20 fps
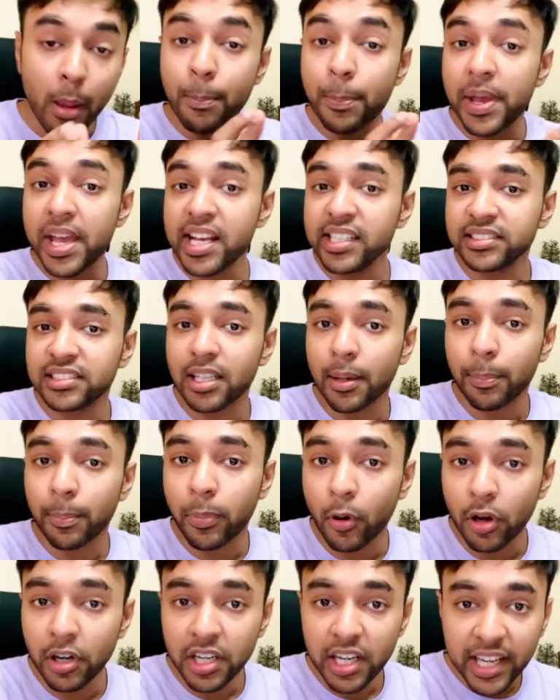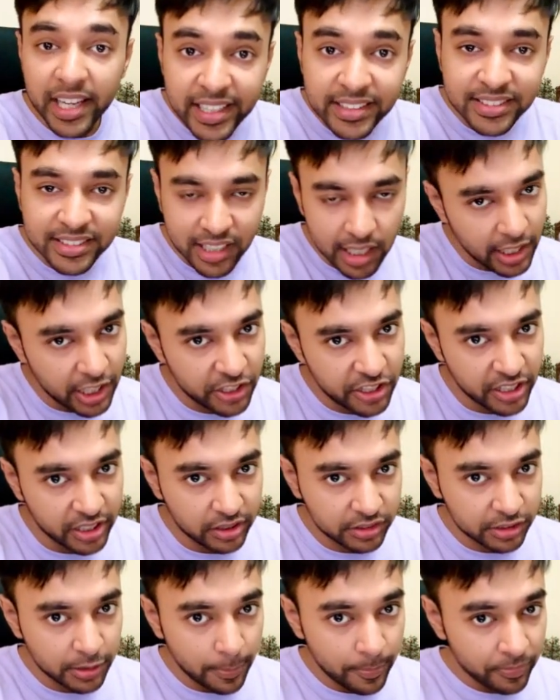based upon its
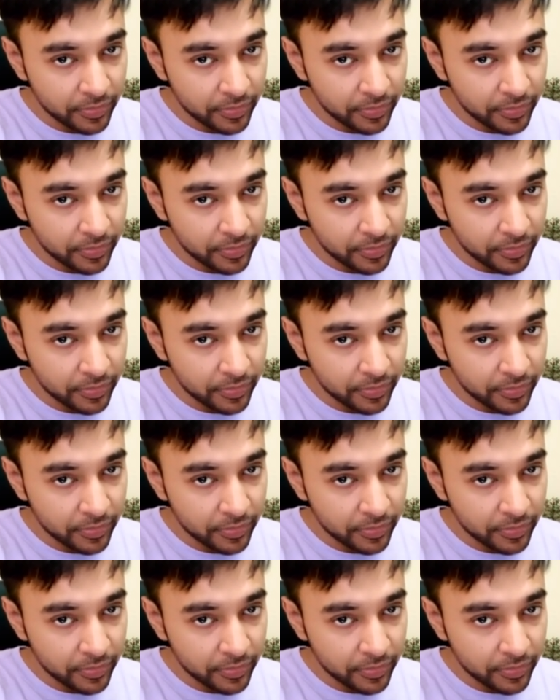conditions.